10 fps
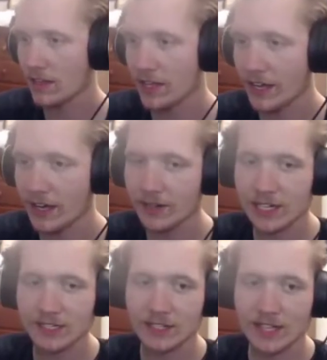Yeah, we
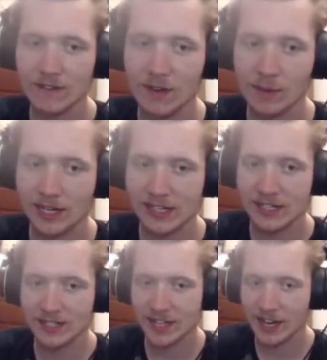gotta save everybody.
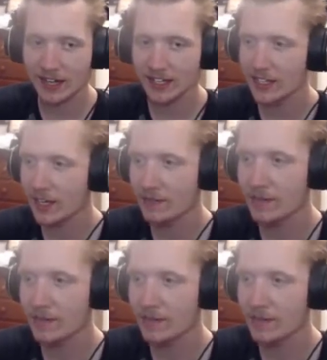Sanic, yep.